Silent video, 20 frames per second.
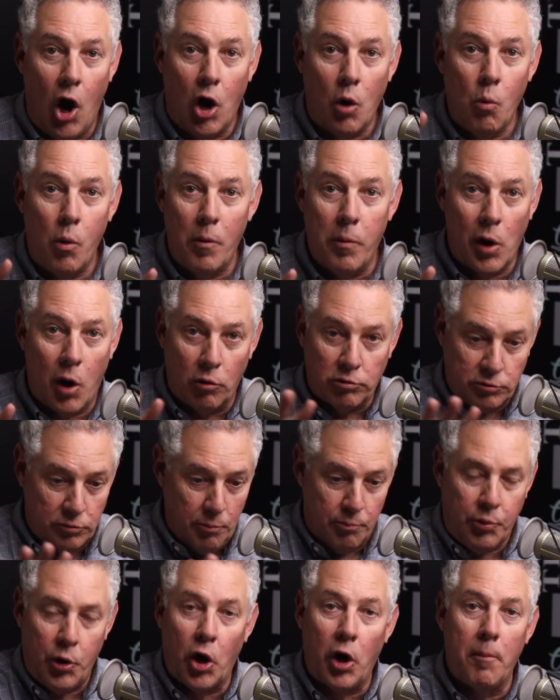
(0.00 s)
were going to
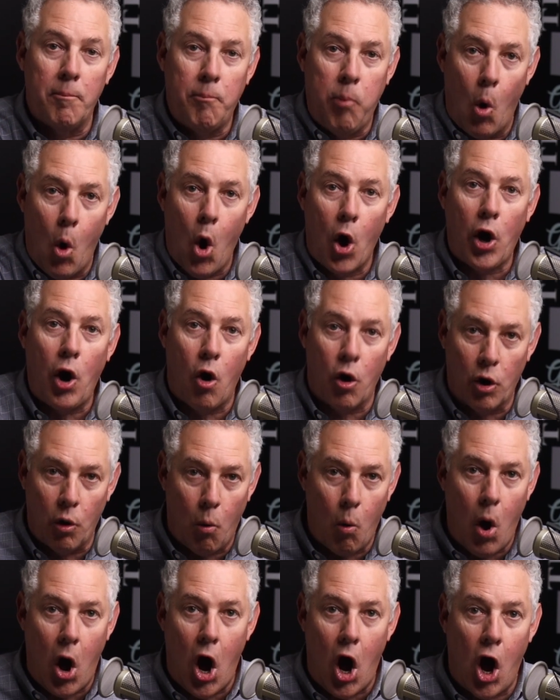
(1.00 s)
put a border on the
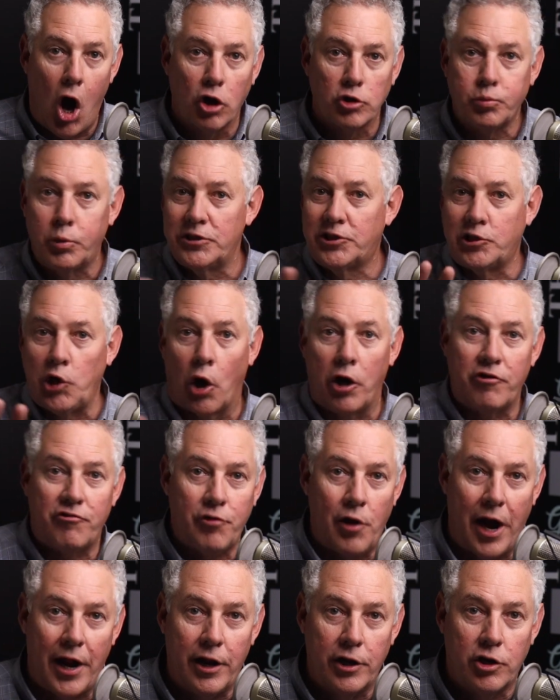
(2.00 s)
walls. We started
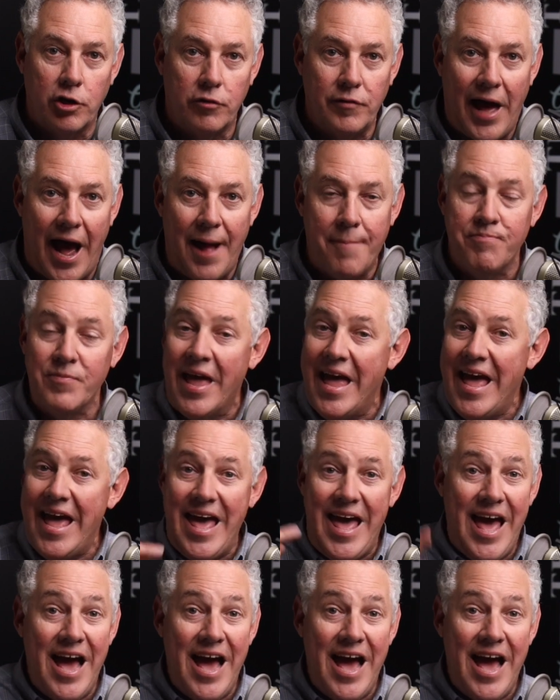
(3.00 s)
trying to do that.